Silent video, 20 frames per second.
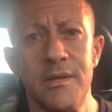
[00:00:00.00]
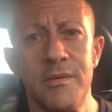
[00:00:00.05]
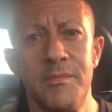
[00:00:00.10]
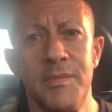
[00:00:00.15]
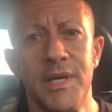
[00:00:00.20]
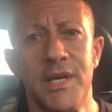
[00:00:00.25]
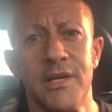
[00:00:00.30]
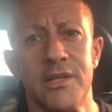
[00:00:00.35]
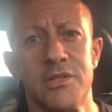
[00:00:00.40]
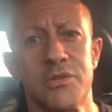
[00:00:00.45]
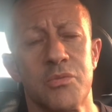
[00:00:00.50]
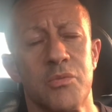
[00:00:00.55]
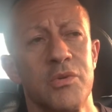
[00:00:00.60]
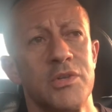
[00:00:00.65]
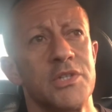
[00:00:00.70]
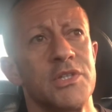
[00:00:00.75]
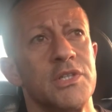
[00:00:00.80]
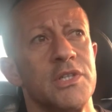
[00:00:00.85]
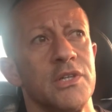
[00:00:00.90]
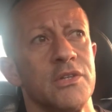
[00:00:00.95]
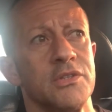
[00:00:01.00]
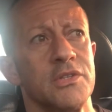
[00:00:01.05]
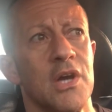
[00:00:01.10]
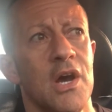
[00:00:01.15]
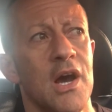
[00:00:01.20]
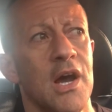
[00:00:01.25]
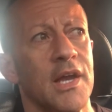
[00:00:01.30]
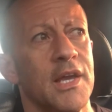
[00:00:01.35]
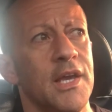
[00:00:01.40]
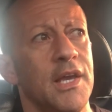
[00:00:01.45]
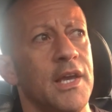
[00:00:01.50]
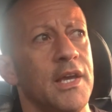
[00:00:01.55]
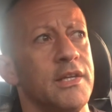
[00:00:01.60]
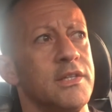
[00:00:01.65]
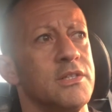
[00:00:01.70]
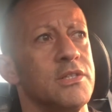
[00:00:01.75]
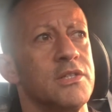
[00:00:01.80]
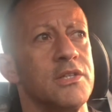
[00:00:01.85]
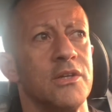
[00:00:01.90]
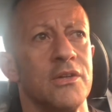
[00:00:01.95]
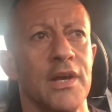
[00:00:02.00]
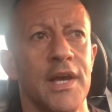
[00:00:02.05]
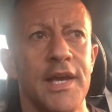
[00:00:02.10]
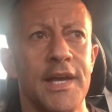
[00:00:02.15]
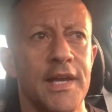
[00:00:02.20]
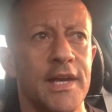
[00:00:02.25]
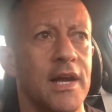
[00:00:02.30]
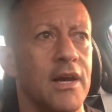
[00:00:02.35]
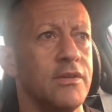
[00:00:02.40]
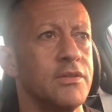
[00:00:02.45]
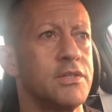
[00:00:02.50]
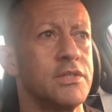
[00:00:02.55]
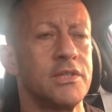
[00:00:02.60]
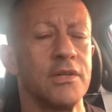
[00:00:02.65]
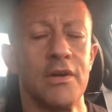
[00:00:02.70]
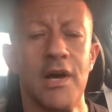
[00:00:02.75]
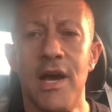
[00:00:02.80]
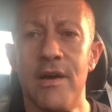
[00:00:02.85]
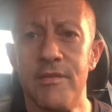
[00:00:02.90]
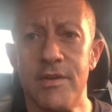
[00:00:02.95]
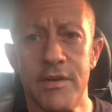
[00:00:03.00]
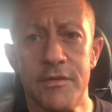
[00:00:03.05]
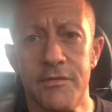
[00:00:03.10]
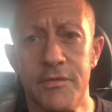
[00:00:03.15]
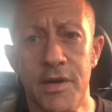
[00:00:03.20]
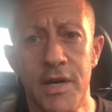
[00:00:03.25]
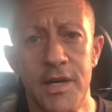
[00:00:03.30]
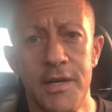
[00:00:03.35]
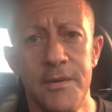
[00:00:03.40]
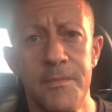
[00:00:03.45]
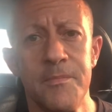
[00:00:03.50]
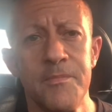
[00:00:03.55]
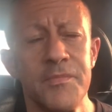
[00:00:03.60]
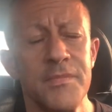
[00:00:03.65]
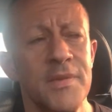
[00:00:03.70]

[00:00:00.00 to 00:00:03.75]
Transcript: because we're still talking and still hanging out and still having fun.